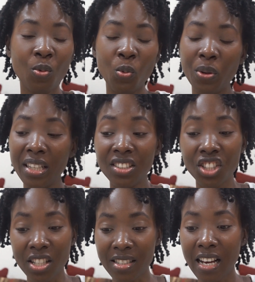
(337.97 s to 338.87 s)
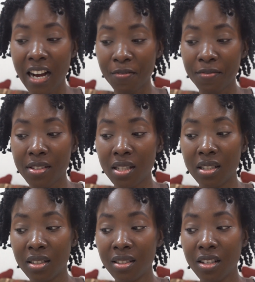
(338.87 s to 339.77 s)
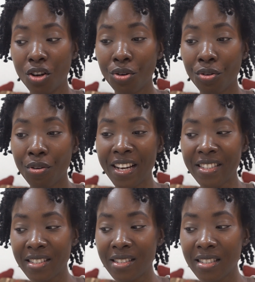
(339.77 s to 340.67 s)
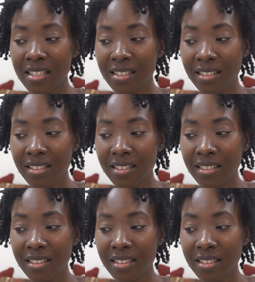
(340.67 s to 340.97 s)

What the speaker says: we just have to rest